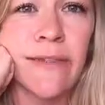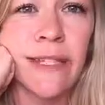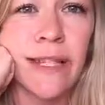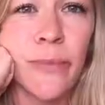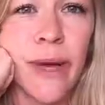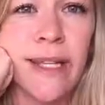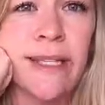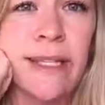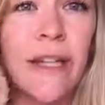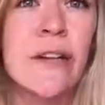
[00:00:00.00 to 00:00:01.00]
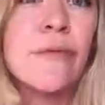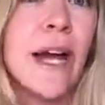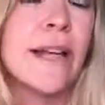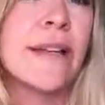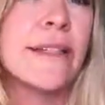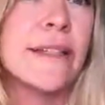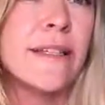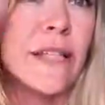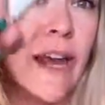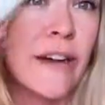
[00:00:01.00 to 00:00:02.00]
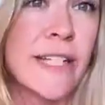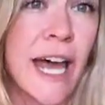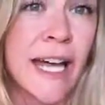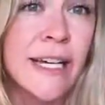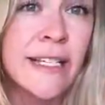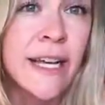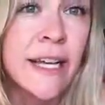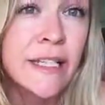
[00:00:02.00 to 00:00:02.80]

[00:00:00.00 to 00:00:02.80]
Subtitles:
gives it the best seal, right, because it's airtight.